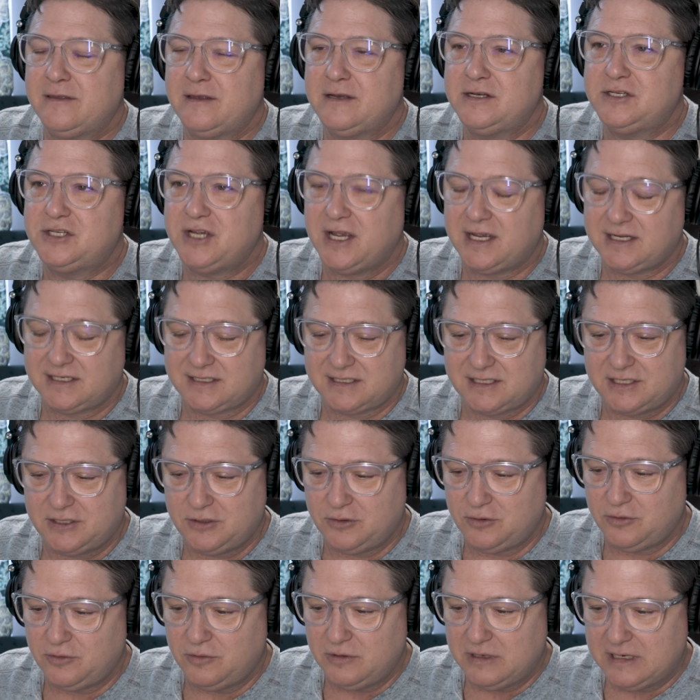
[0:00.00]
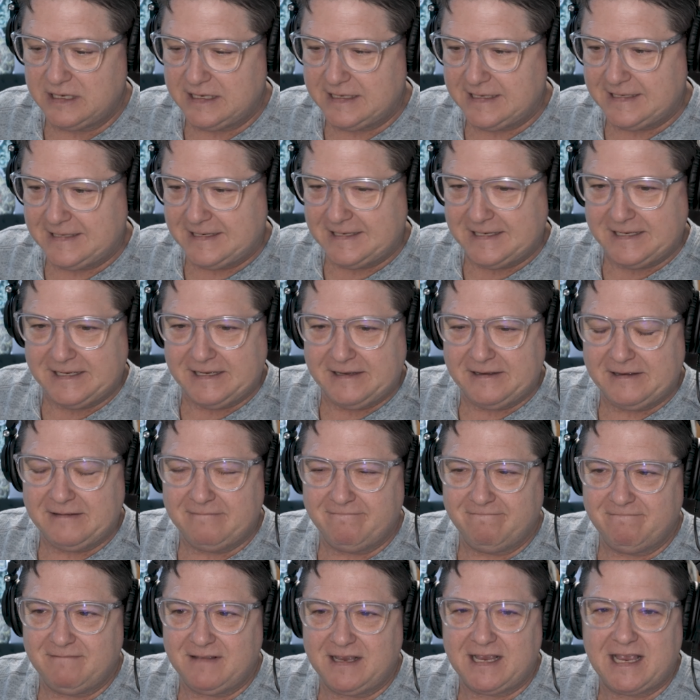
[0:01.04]
than just to
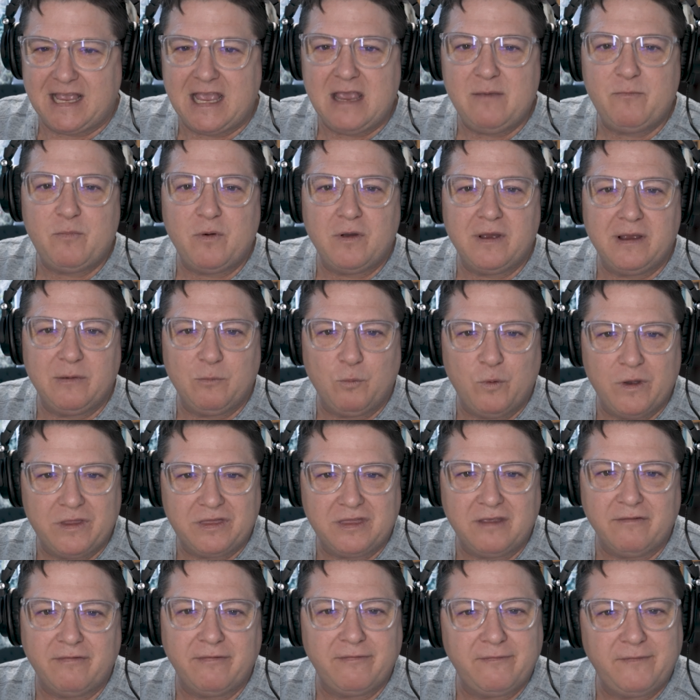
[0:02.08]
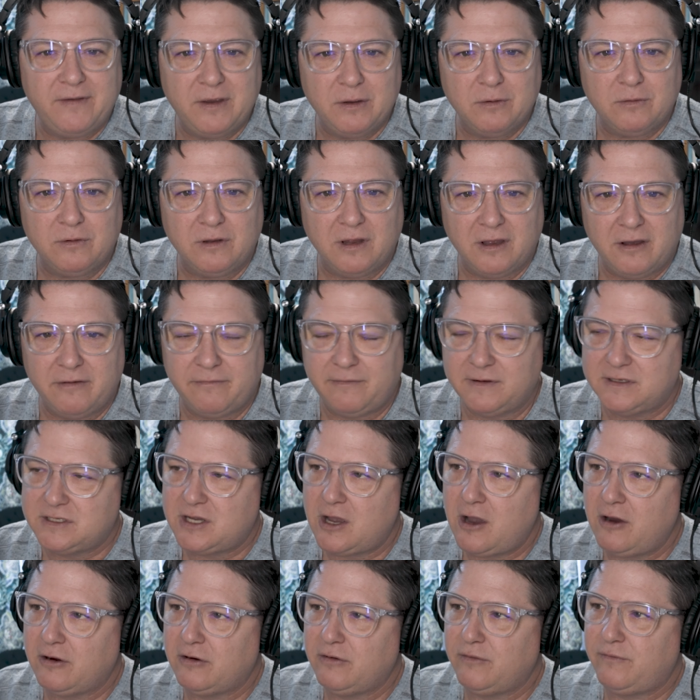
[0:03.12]
keep with the feel of
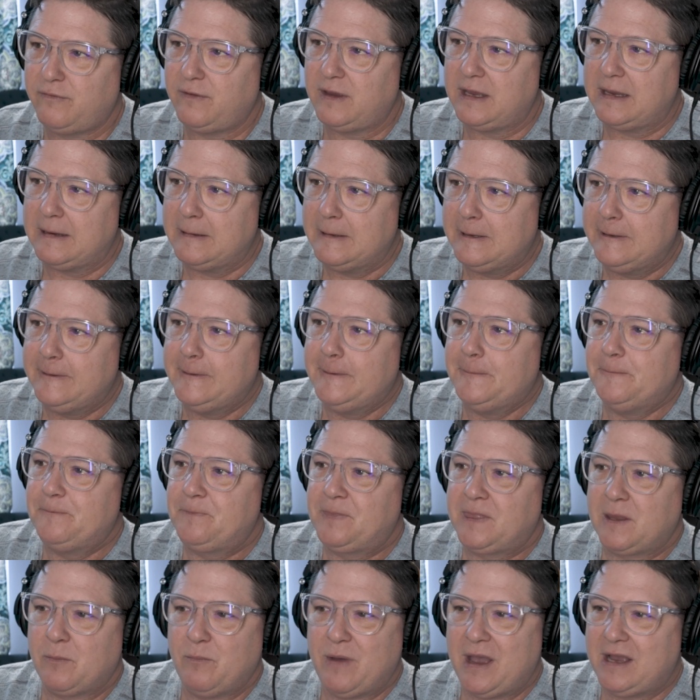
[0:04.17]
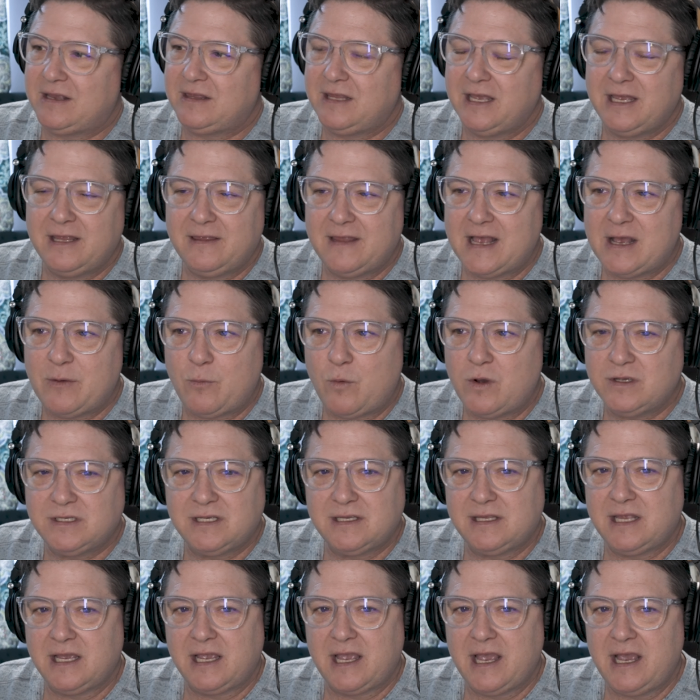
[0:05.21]
photography. Back then, that
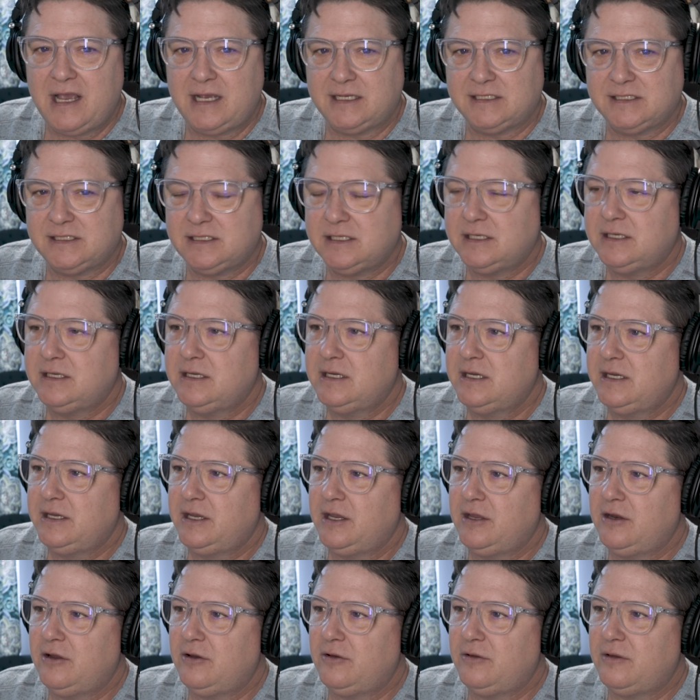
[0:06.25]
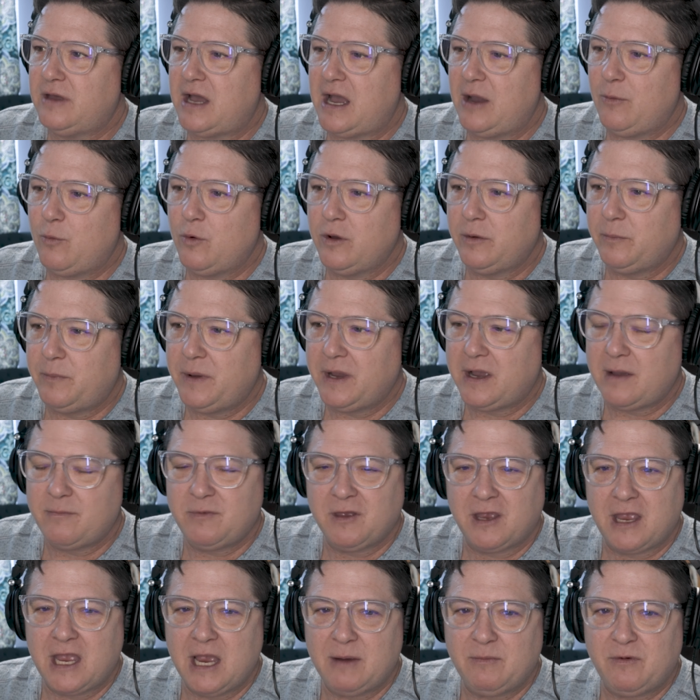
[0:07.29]
wasn't the case. You know, I wouldn't pick
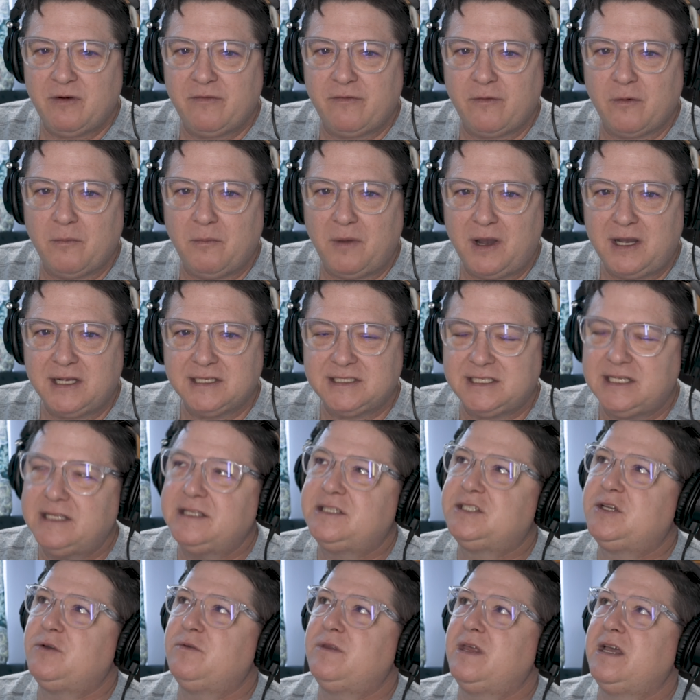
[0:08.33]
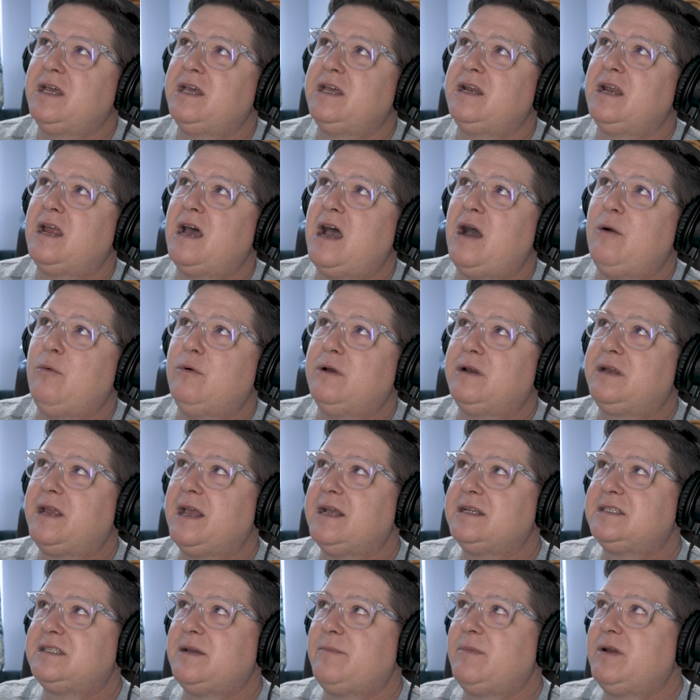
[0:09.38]
up the camera for months. And so then I would
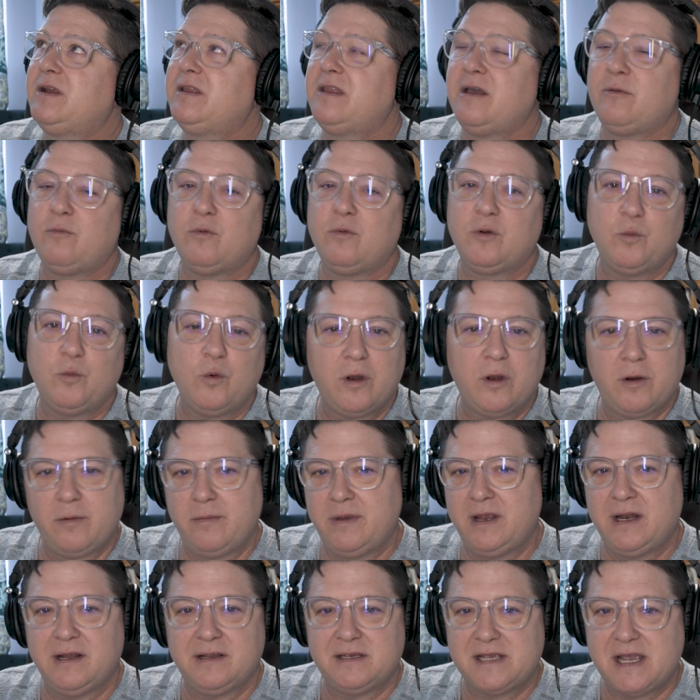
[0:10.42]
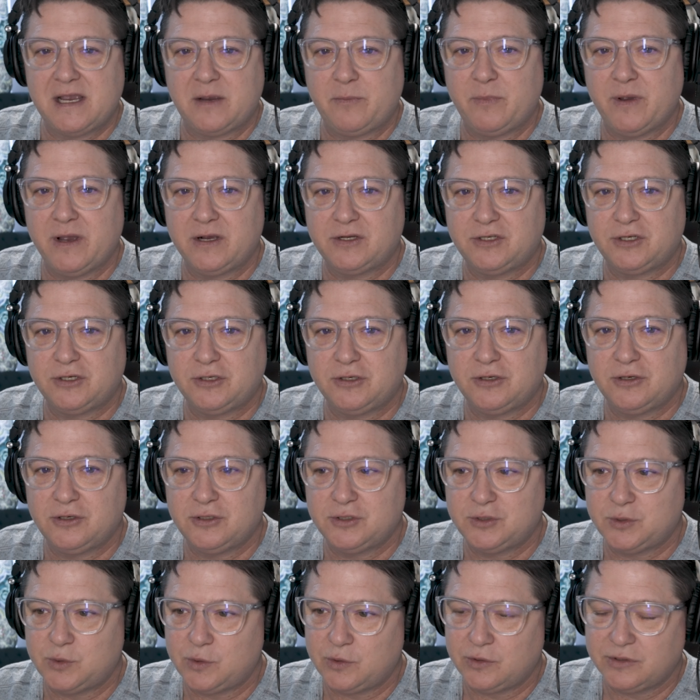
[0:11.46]
get somebody that would want me to take
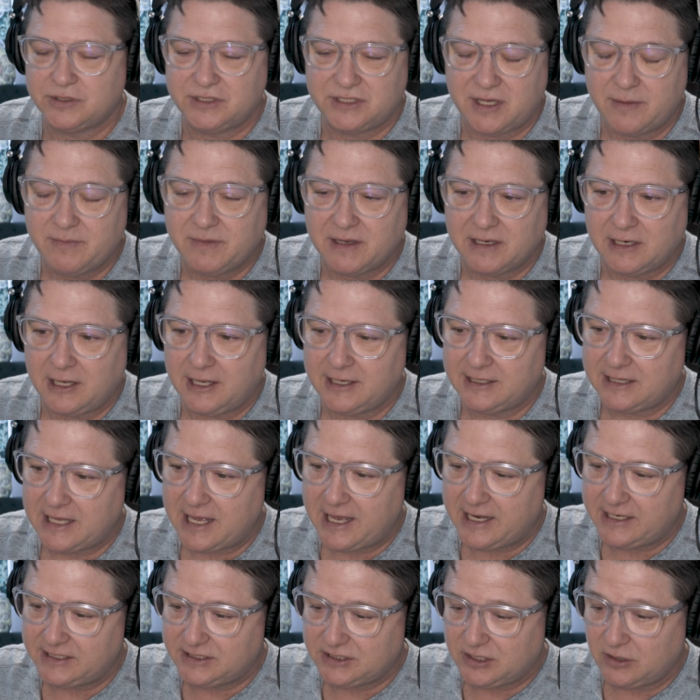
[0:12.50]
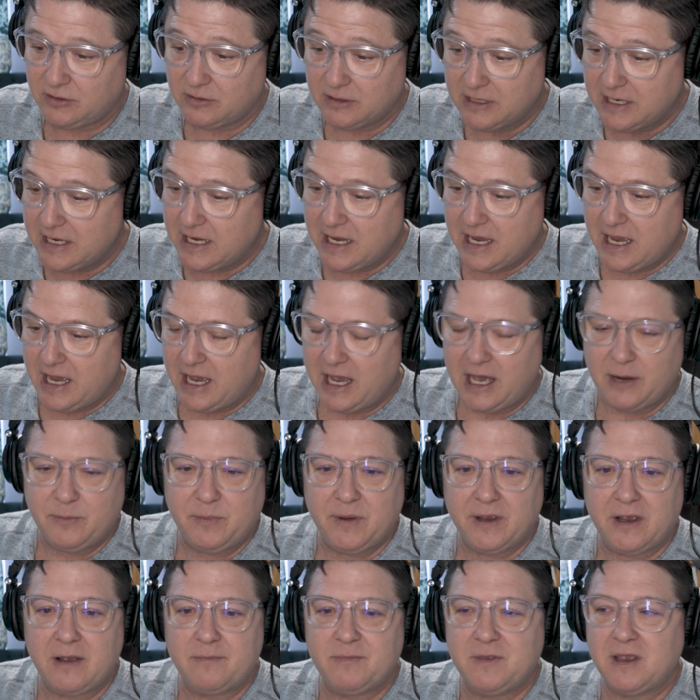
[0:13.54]
pictures or something like that. And so I'd
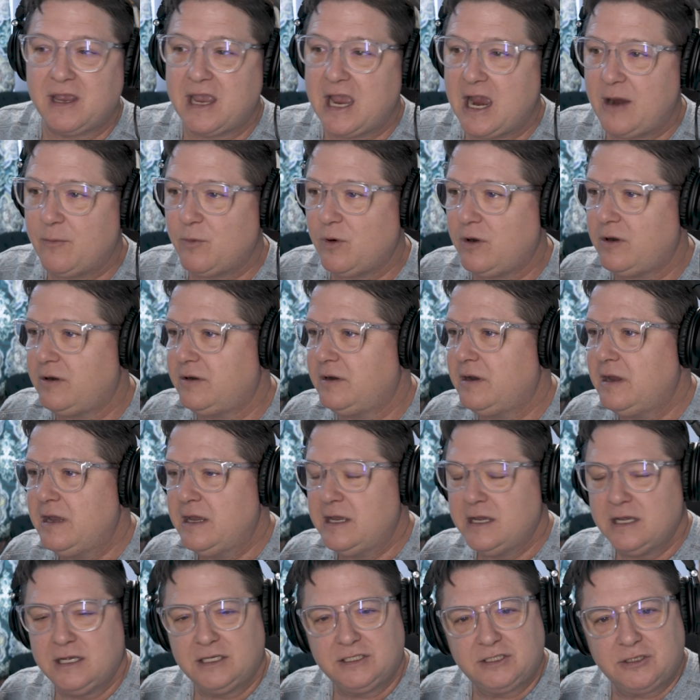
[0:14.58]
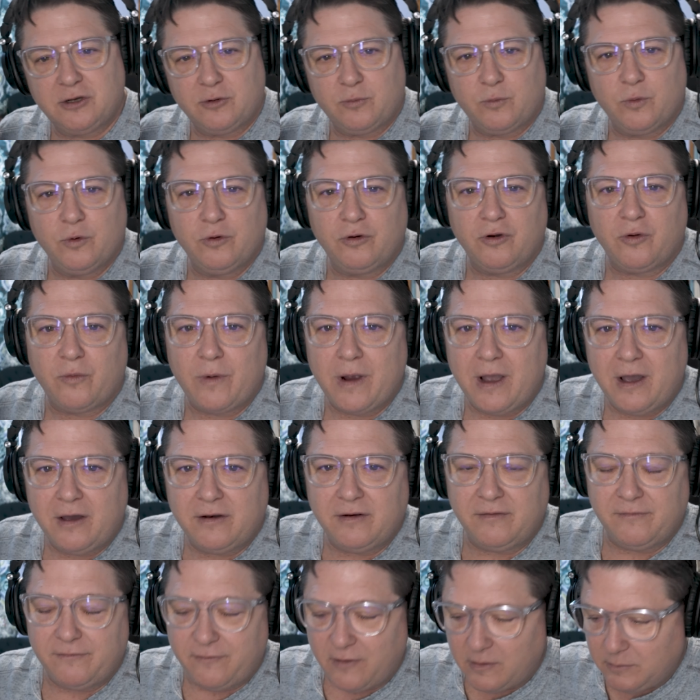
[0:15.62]
pick up the camera and start rooting
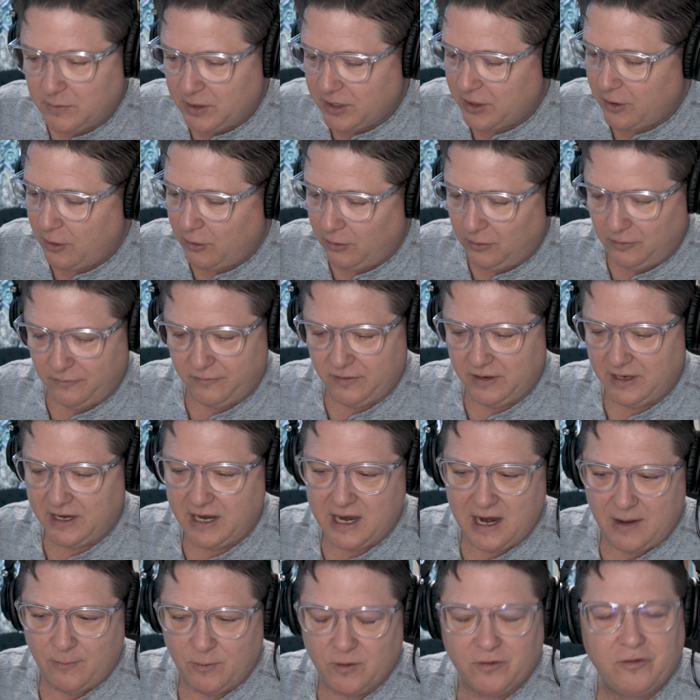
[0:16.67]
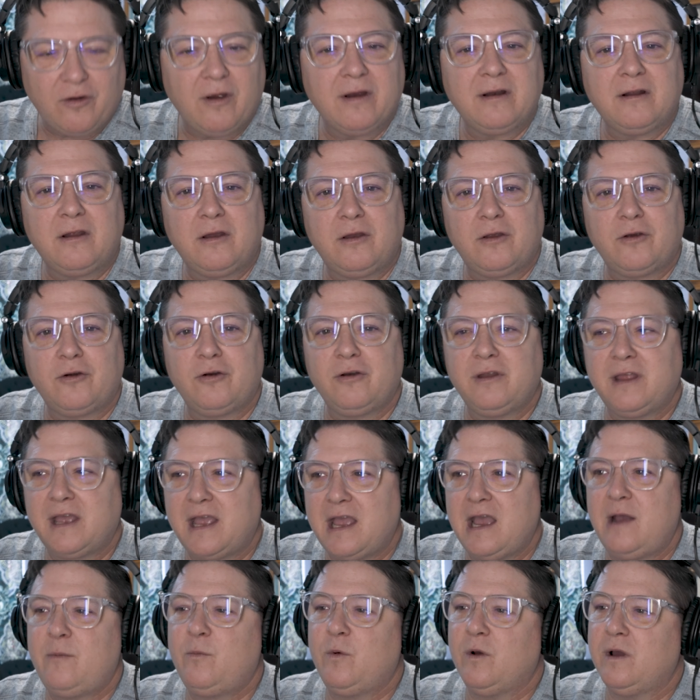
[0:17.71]
around and fumbling all over the camera trying to learn the
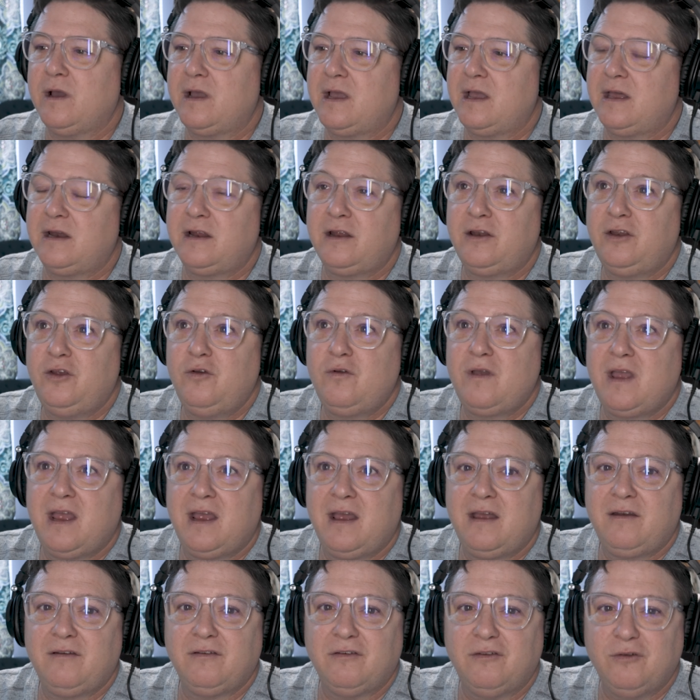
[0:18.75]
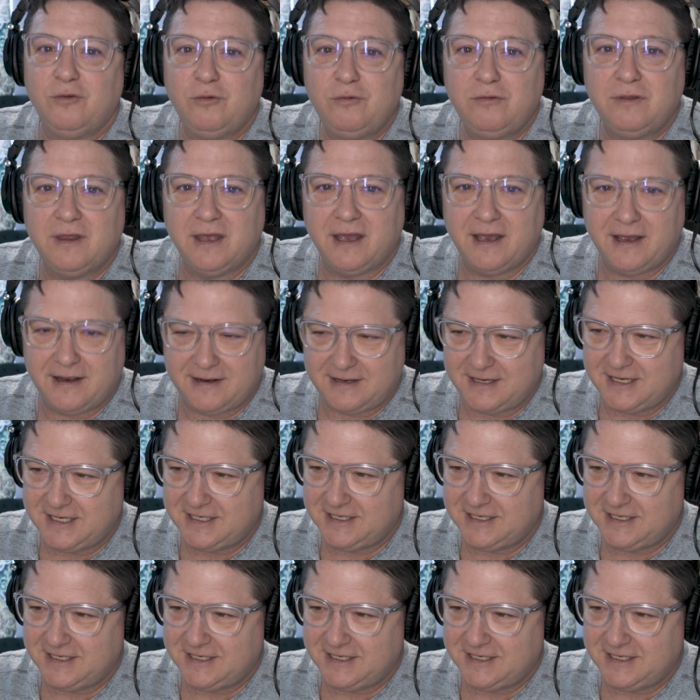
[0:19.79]
camera again and you can't do that